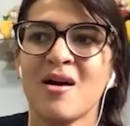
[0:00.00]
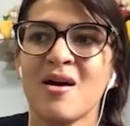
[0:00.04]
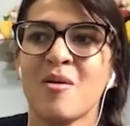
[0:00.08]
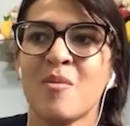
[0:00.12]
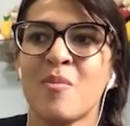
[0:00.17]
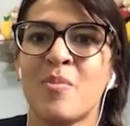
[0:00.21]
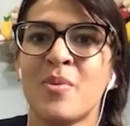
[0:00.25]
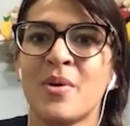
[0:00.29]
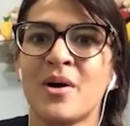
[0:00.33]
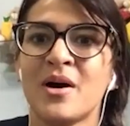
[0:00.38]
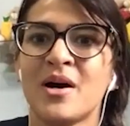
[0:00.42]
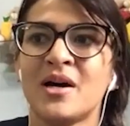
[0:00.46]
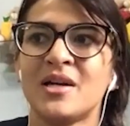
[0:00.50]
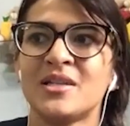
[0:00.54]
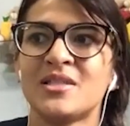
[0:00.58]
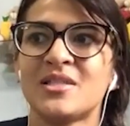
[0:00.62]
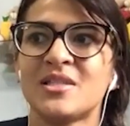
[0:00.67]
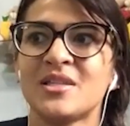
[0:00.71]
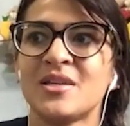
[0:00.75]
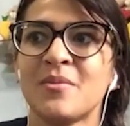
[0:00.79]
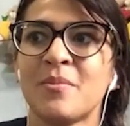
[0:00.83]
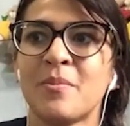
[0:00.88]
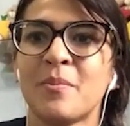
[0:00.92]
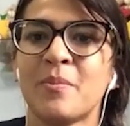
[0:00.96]
but
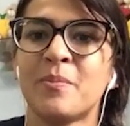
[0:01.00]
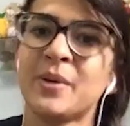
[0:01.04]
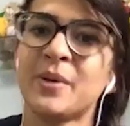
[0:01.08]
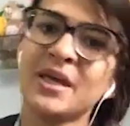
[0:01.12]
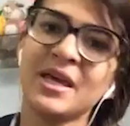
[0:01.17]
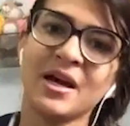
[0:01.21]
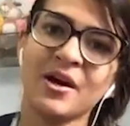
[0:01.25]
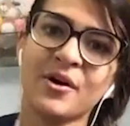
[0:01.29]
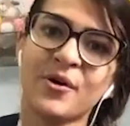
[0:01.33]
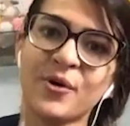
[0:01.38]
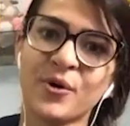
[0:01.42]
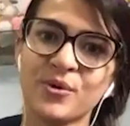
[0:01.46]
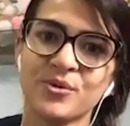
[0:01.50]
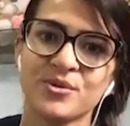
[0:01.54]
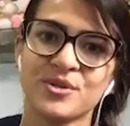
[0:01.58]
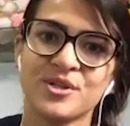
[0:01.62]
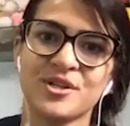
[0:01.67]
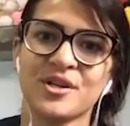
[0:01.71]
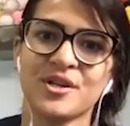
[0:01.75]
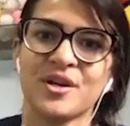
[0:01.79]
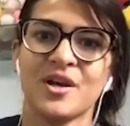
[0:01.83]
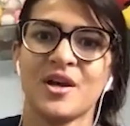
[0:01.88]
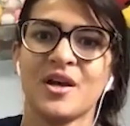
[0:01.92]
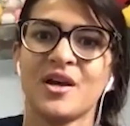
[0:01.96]
being a
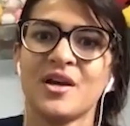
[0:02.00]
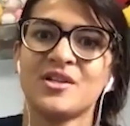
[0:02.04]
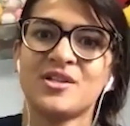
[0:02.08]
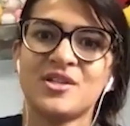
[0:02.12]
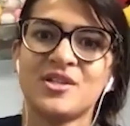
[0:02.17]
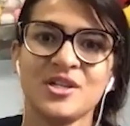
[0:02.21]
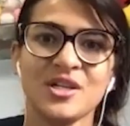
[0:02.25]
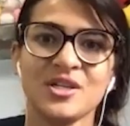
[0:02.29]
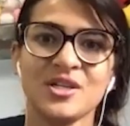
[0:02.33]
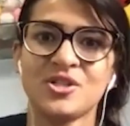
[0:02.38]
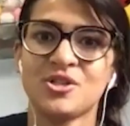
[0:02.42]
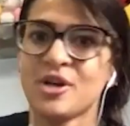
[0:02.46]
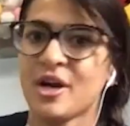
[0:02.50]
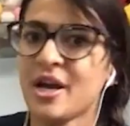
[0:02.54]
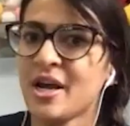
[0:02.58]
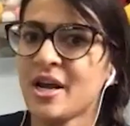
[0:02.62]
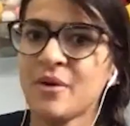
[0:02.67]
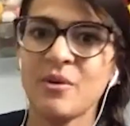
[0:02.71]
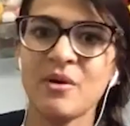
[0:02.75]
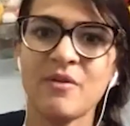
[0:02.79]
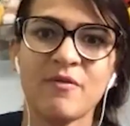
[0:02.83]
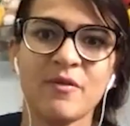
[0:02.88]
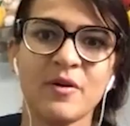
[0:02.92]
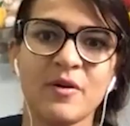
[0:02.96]
coach. She trains
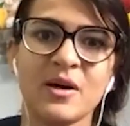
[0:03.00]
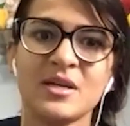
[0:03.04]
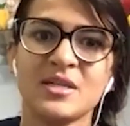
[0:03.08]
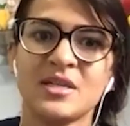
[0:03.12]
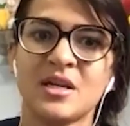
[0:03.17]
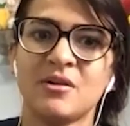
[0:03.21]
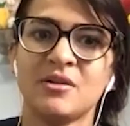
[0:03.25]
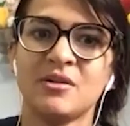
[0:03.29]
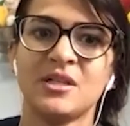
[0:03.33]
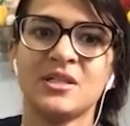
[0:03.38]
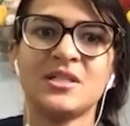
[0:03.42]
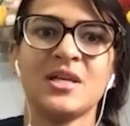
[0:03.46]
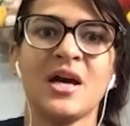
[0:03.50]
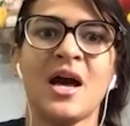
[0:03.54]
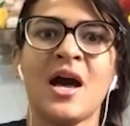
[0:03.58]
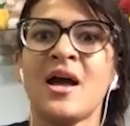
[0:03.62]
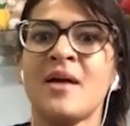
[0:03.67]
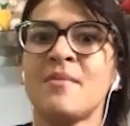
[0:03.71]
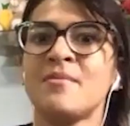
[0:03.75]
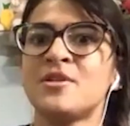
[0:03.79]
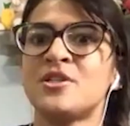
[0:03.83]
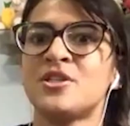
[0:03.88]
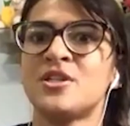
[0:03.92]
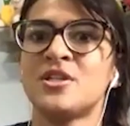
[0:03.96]
with us all the
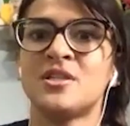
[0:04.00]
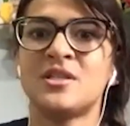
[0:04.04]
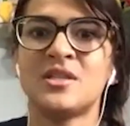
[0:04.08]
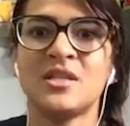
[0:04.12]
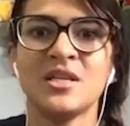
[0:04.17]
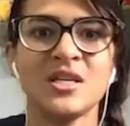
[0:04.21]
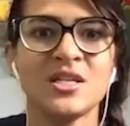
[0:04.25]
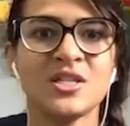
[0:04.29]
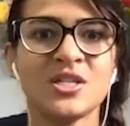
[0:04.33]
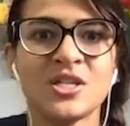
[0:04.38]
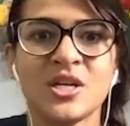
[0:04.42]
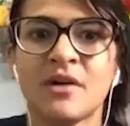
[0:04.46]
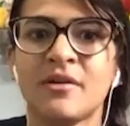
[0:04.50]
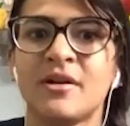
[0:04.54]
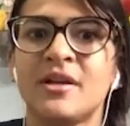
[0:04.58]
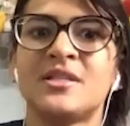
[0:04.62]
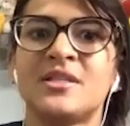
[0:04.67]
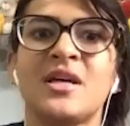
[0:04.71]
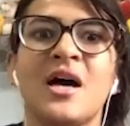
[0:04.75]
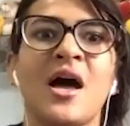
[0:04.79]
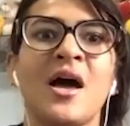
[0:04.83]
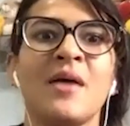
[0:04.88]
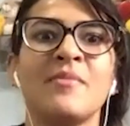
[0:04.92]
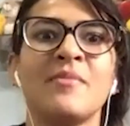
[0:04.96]
time. She teaches all the
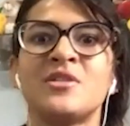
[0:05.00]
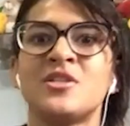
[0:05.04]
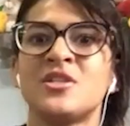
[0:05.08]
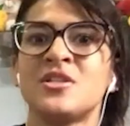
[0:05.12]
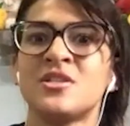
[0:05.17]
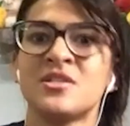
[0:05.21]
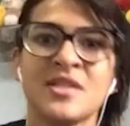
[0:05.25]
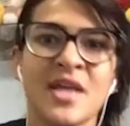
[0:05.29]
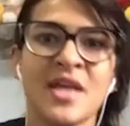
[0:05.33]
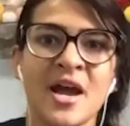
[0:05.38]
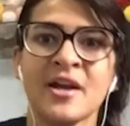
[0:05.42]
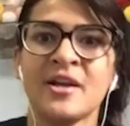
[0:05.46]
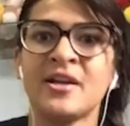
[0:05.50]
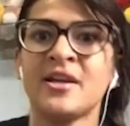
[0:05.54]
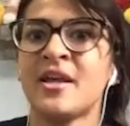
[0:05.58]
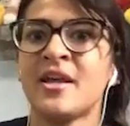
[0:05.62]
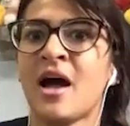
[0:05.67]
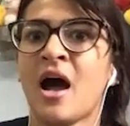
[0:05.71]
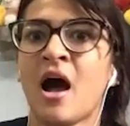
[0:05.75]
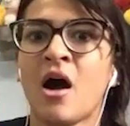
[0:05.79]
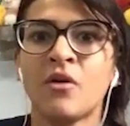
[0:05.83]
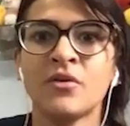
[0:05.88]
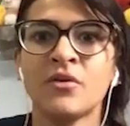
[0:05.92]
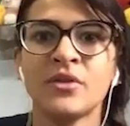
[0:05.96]
time. She's there in
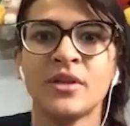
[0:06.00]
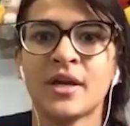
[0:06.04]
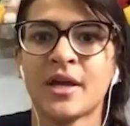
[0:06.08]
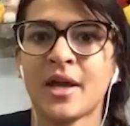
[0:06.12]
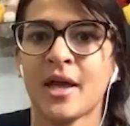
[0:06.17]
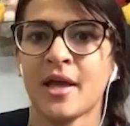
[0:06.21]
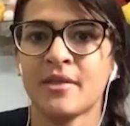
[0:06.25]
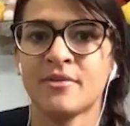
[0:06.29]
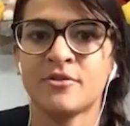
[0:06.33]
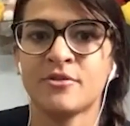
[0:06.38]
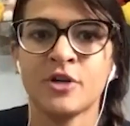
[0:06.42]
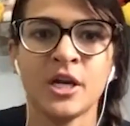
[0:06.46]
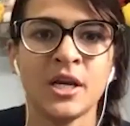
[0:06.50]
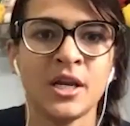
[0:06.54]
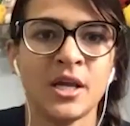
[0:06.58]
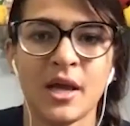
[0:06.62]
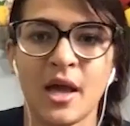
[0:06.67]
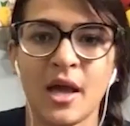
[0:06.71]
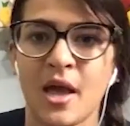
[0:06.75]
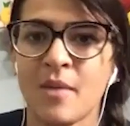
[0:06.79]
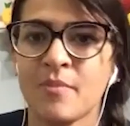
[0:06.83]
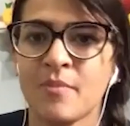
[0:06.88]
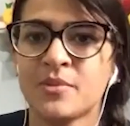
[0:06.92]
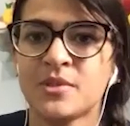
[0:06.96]
all the training
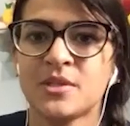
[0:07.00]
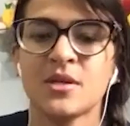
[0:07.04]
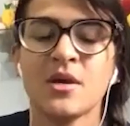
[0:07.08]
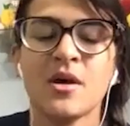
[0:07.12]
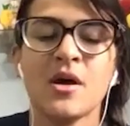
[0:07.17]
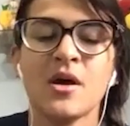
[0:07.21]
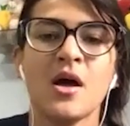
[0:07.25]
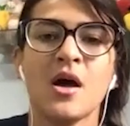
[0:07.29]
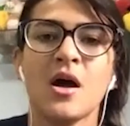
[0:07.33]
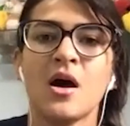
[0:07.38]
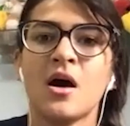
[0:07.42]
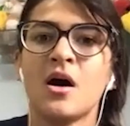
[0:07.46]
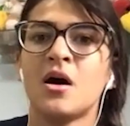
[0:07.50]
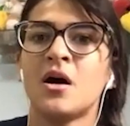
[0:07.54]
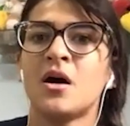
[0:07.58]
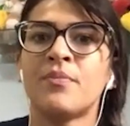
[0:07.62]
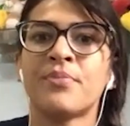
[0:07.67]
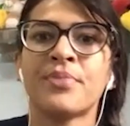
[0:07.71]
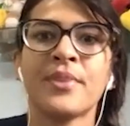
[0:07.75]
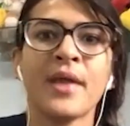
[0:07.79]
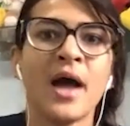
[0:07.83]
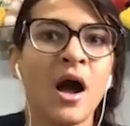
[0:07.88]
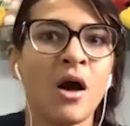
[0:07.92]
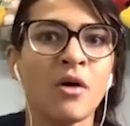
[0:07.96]
camps
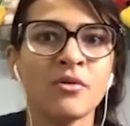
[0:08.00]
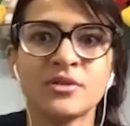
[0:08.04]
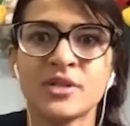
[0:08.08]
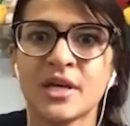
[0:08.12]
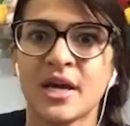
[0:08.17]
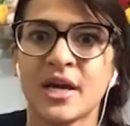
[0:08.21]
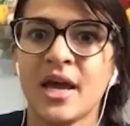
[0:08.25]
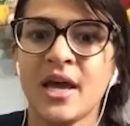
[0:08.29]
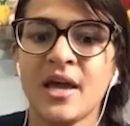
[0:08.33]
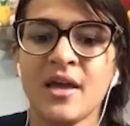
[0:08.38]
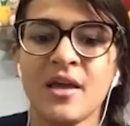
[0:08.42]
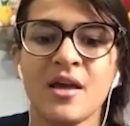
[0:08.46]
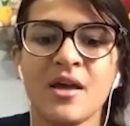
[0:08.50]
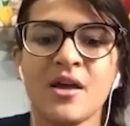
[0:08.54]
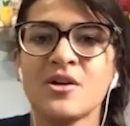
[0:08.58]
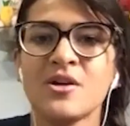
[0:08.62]
all day.